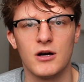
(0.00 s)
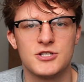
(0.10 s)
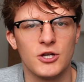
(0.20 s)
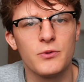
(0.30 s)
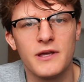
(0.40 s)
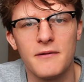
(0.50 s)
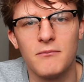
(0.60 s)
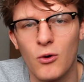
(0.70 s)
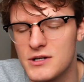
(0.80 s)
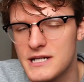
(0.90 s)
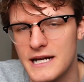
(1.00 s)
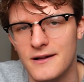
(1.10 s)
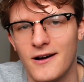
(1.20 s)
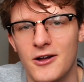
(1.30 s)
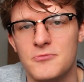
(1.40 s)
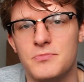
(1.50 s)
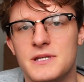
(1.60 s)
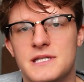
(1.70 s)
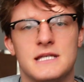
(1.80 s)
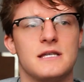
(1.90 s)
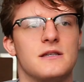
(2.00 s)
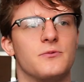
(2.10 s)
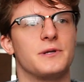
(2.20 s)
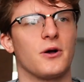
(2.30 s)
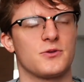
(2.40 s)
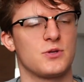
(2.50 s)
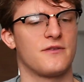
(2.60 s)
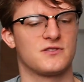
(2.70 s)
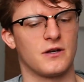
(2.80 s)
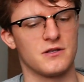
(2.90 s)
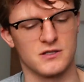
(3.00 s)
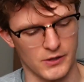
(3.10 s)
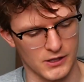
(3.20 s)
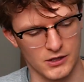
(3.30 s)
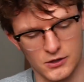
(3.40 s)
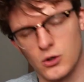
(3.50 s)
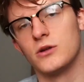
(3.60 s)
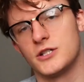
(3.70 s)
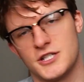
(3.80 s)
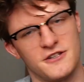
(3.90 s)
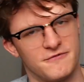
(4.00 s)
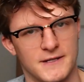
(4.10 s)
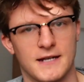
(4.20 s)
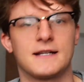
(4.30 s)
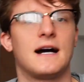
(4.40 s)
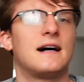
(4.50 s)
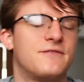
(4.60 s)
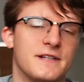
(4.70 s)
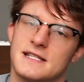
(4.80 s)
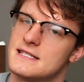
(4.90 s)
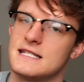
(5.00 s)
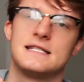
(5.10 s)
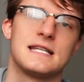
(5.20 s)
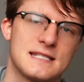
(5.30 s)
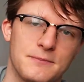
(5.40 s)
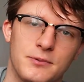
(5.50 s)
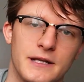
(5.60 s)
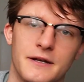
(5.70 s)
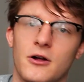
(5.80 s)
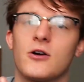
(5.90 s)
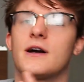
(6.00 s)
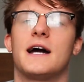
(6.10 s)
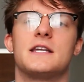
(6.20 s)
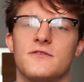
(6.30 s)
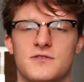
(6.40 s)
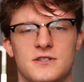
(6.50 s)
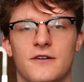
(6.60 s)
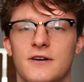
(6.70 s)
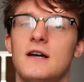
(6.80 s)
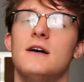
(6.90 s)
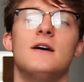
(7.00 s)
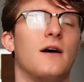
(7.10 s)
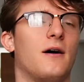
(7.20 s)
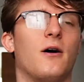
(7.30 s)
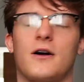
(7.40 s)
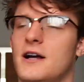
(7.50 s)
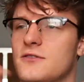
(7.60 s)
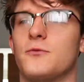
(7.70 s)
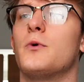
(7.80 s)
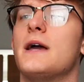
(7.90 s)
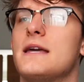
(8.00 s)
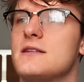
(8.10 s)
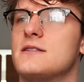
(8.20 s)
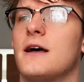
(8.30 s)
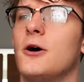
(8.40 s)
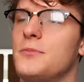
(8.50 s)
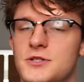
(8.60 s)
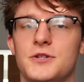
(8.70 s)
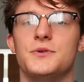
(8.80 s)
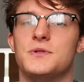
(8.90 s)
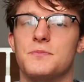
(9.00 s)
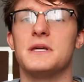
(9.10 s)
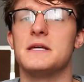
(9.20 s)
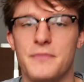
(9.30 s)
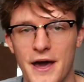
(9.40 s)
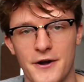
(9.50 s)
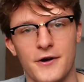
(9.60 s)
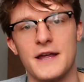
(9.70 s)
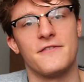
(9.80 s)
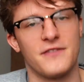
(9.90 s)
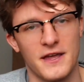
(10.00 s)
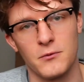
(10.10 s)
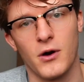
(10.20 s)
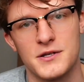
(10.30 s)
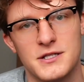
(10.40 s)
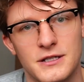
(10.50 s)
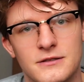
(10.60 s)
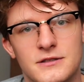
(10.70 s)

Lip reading: Until we get more data on BC, we also have studies going on goal achievement and confidence and discipline and all kinds of stuff, all kinds of ways to help dudes be better if they want to.